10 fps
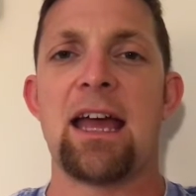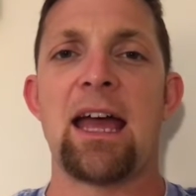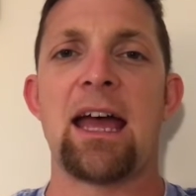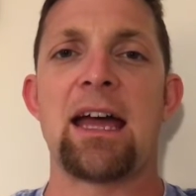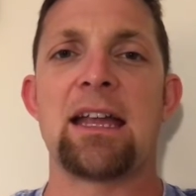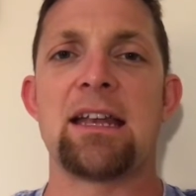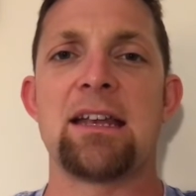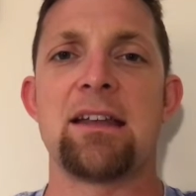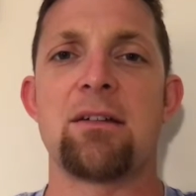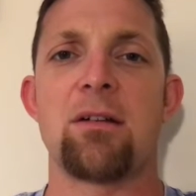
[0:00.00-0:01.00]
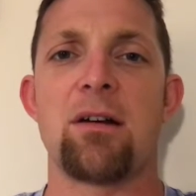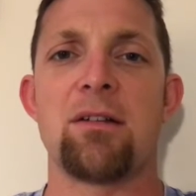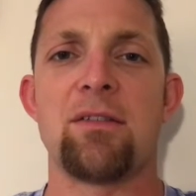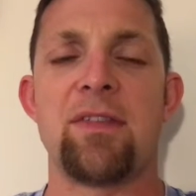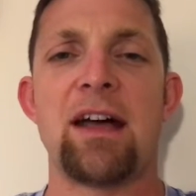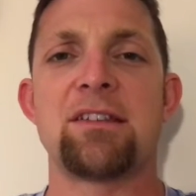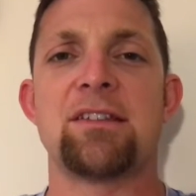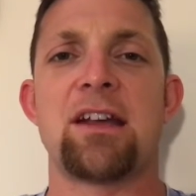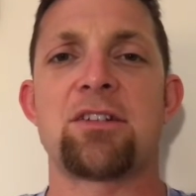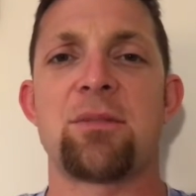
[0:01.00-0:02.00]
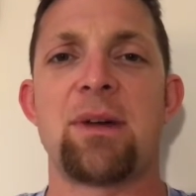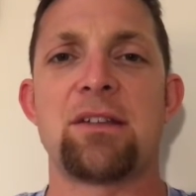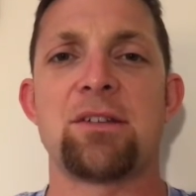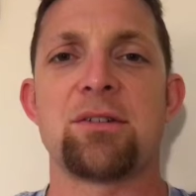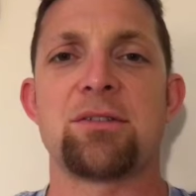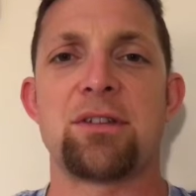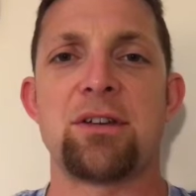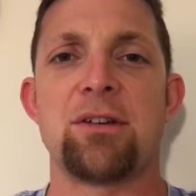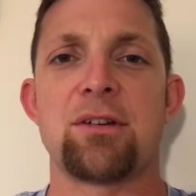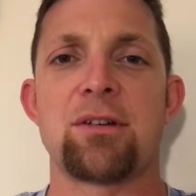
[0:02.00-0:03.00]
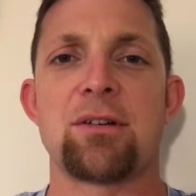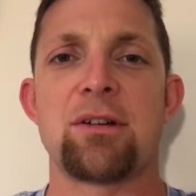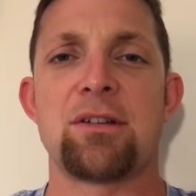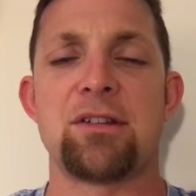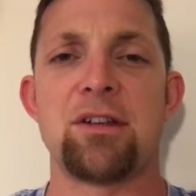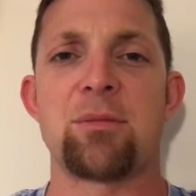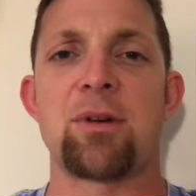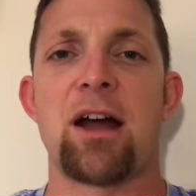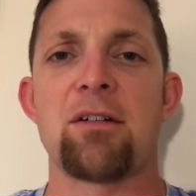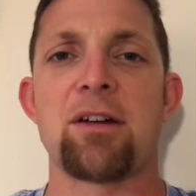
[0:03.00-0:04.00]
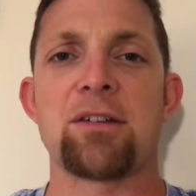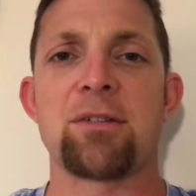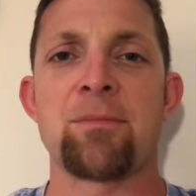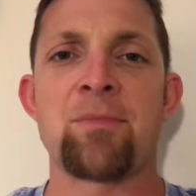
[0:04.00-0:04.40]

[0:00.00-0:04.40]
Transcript: and that's detrimental to your progress.